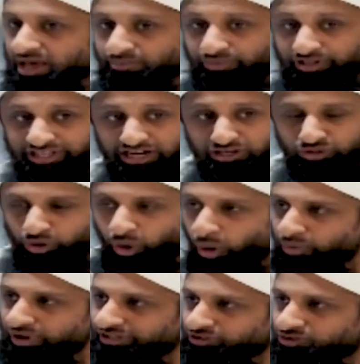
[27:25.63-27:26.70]
but then
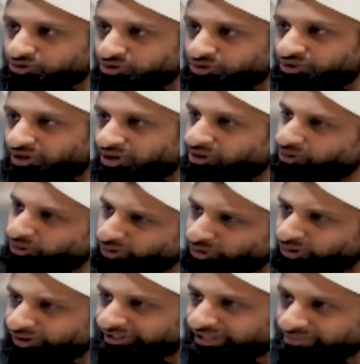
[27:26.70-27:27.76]
going through
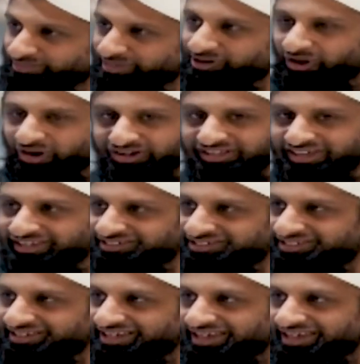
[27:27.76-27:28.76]
all their belongings.